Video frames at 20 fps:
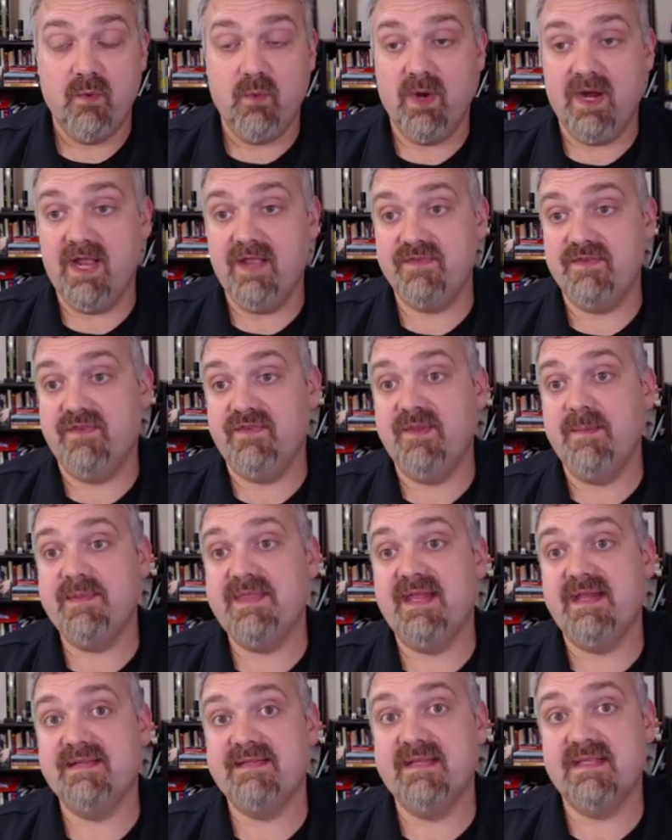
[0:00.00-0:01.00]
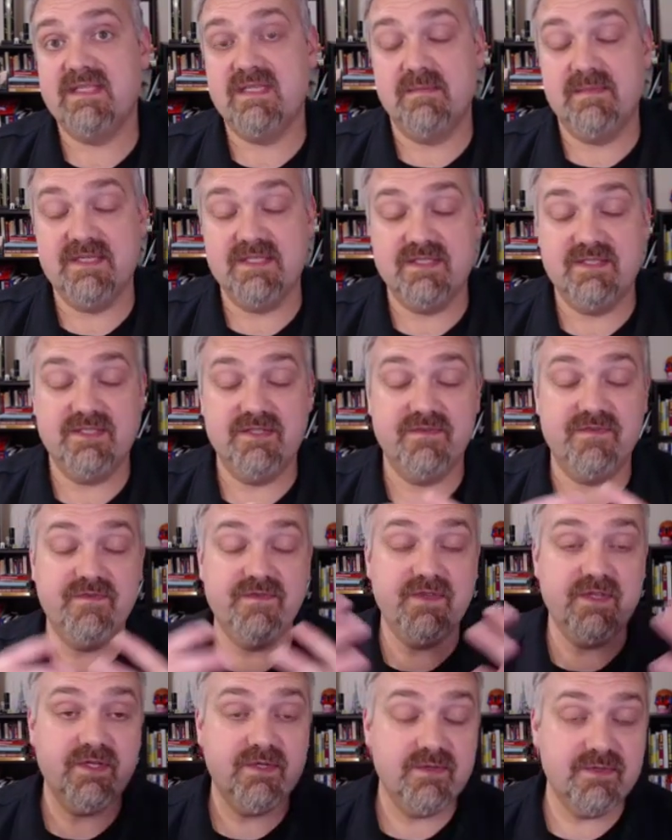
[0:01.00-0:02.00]
Whereas the sympathetic system is
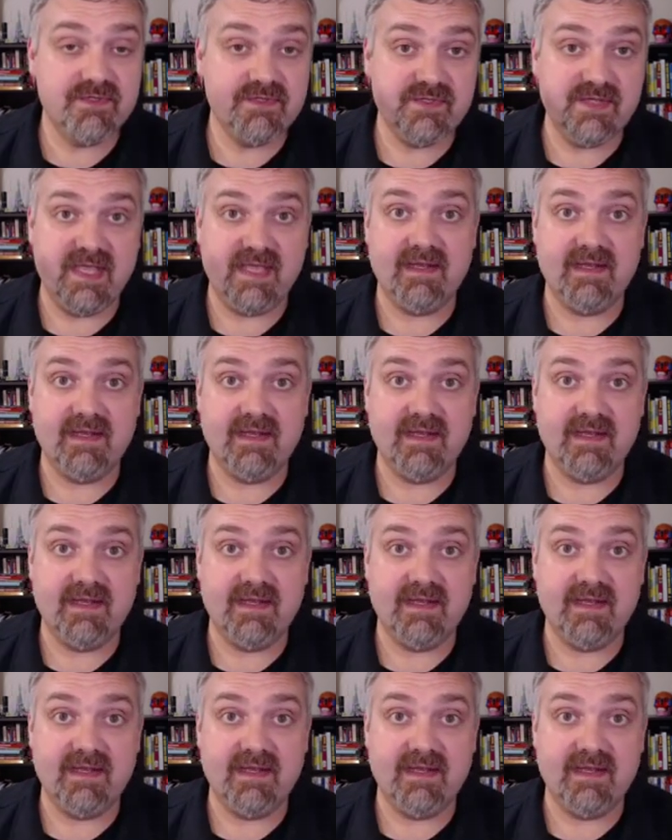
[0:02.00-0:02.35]
diffuse